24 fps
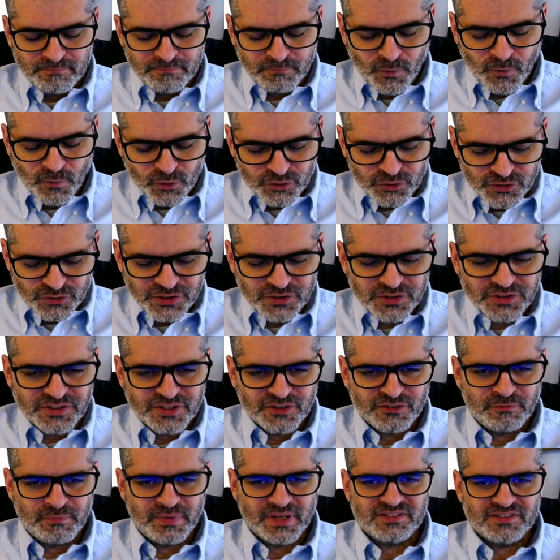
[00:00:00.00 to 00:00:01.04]

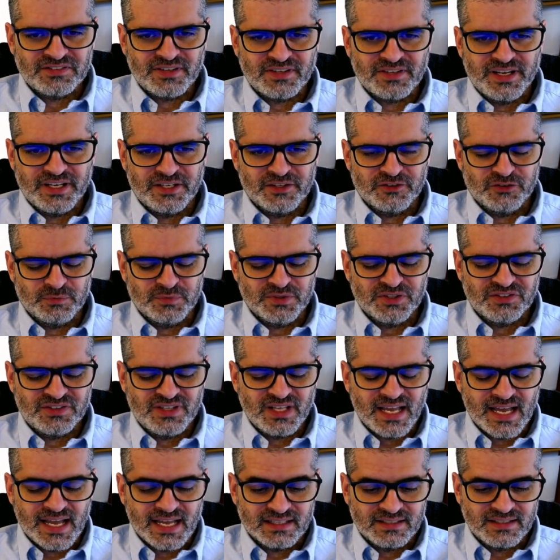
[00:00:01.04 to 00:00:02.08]
Constitutive panpsychism is
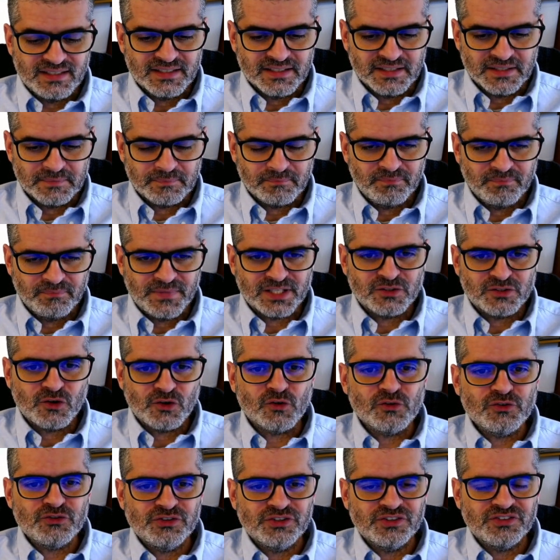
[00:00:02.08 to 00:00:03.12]
the idea that
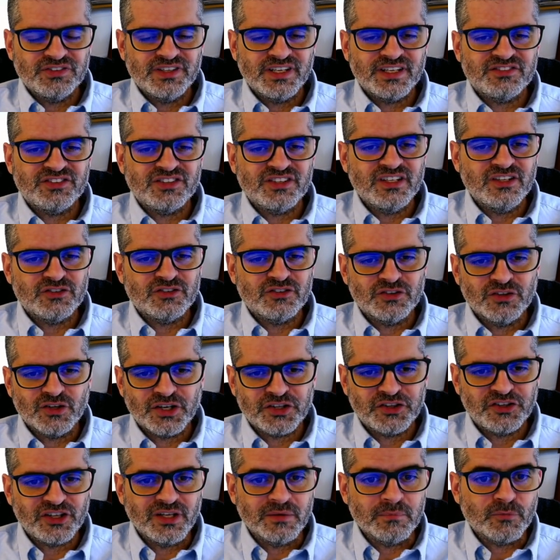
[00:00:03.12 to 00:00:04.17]
consciousness is
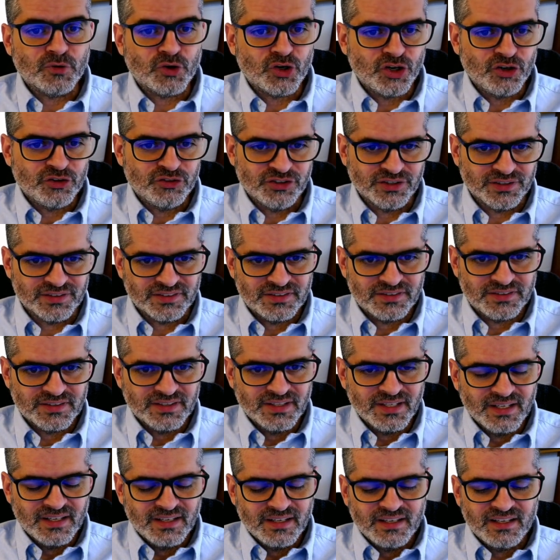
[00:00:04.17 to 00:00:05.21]
not emergent.
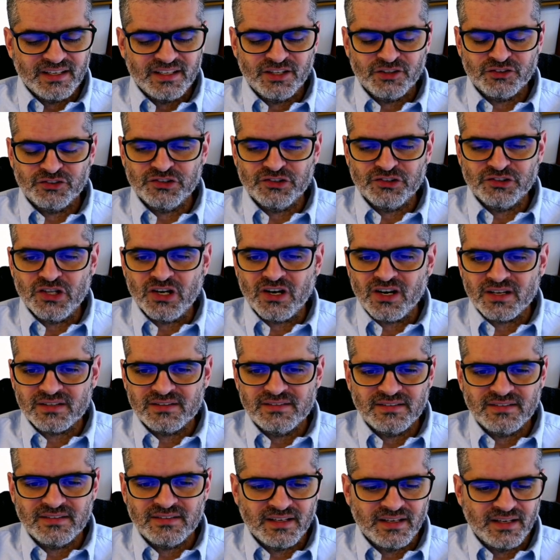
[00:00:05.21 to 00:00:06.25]
It is
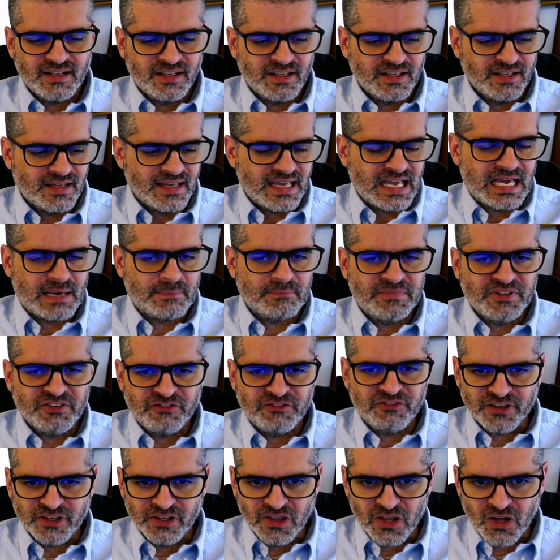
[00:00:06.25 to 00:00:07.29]
not an
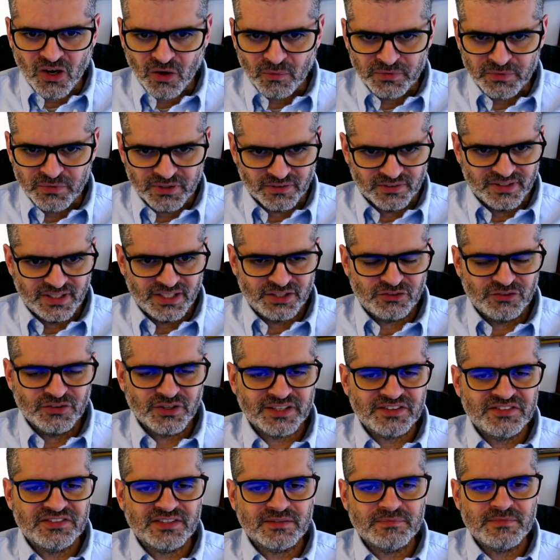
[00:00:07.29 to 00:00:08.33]
epiphenomenon. It's
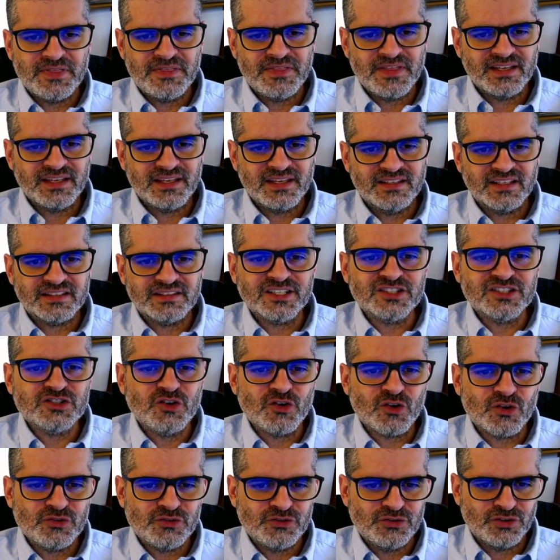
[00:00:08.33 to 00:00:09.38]
not something that
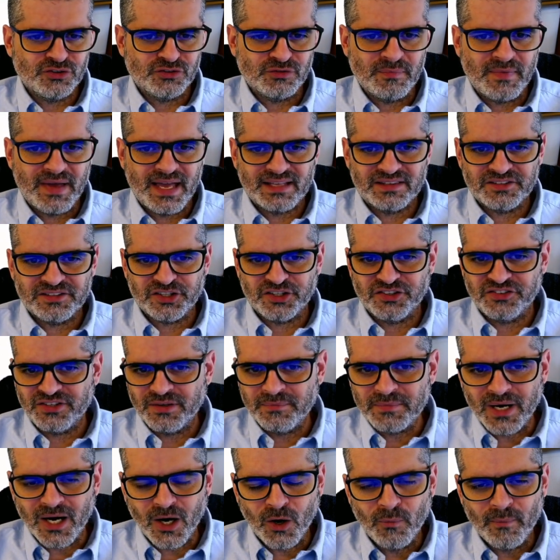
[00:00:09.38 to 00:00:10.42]
unconscious matter
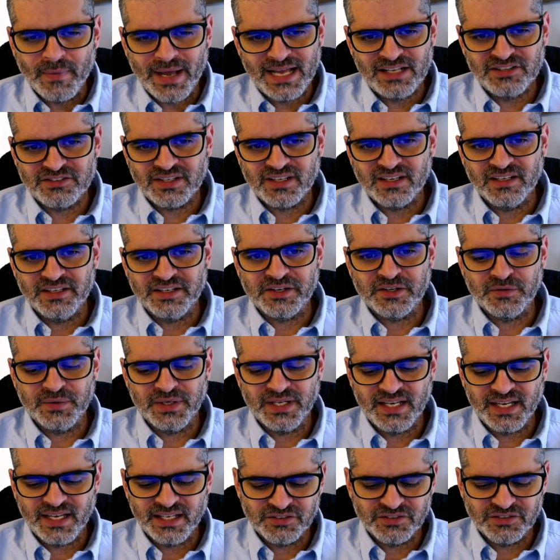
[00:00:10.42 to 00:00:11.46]
somehow magically
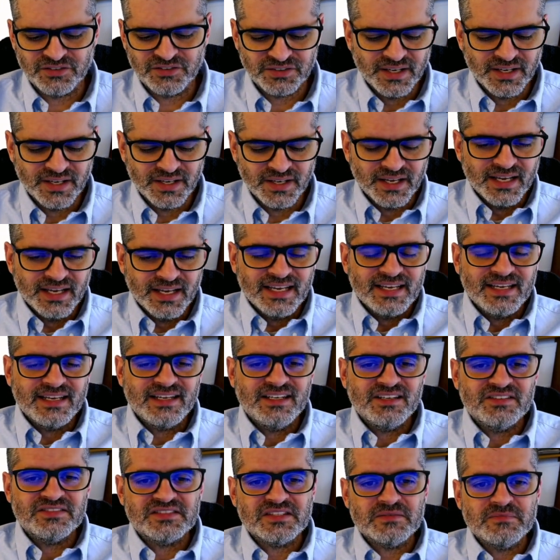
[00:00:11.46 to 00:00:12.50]
creates. It
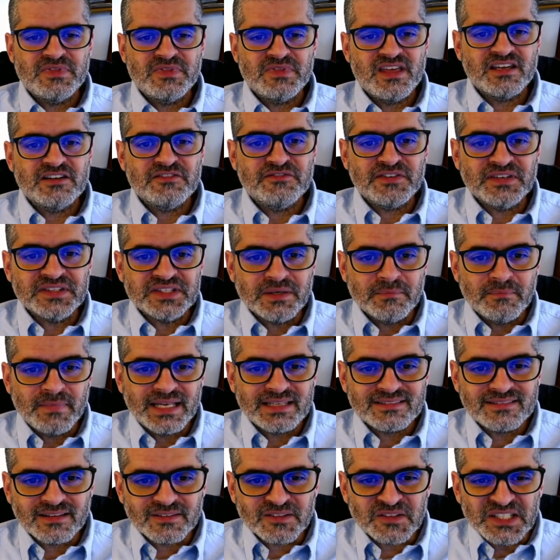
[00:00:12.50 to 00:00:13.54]
is something
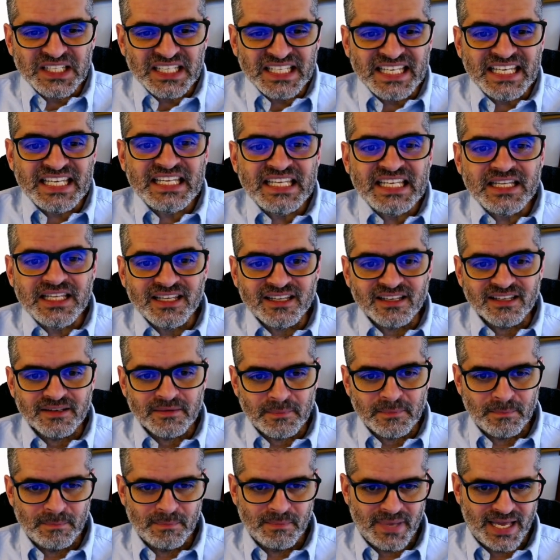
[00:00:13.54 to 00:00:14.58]
fundamental in
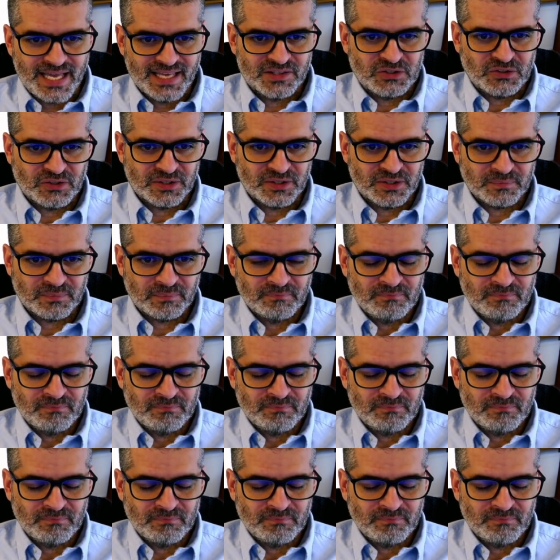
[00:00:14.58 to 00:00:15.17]
matter.